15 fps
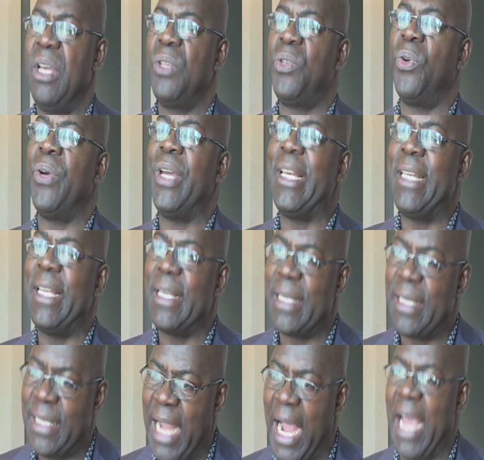So it is
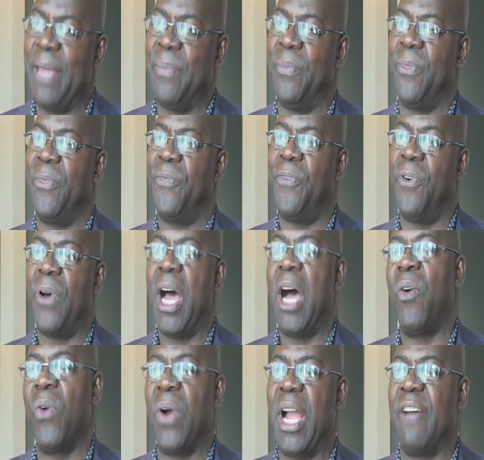time for
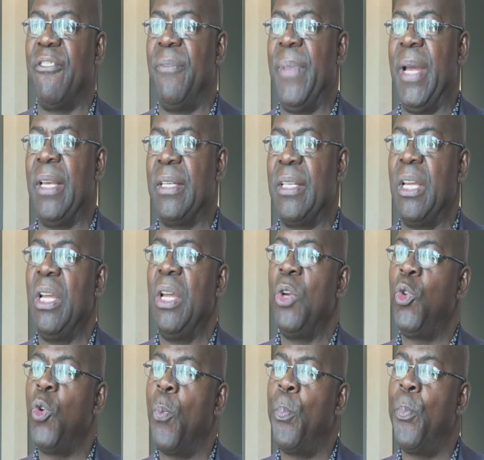our government
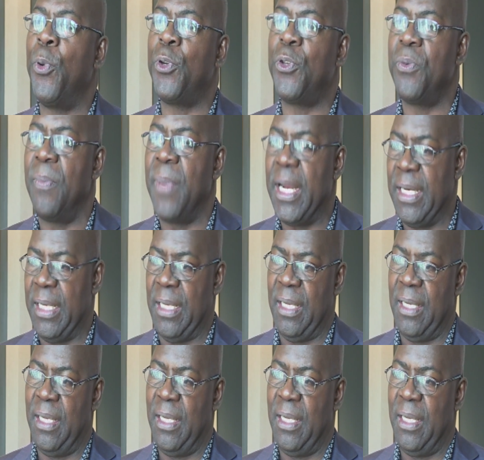to put money